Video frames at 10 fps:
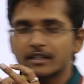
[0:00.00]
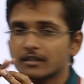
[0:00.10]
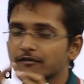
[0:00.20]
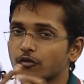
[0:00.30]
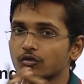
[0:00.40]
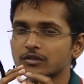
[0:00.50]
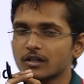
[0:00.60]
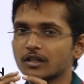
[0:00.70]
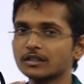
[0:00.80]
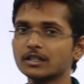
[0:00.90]
the force,
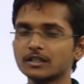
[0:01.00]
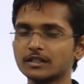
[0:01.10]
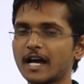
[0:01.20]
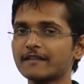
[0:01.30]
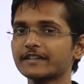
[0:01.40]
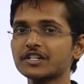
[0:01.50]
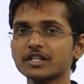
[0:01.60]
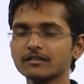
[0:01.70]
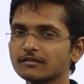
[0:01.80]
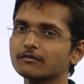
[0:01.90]
the
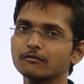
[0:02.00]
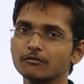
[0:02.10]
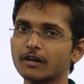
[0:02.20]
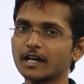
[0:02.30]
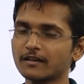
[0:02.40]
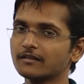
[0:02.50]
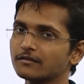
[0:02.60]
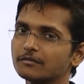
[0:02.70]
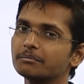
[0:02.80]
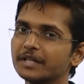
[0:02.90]
affection wala
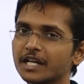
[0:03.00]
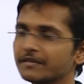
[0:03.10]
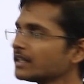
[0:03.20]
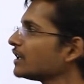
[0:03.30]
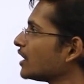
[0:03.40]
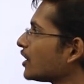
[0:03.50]
behavior.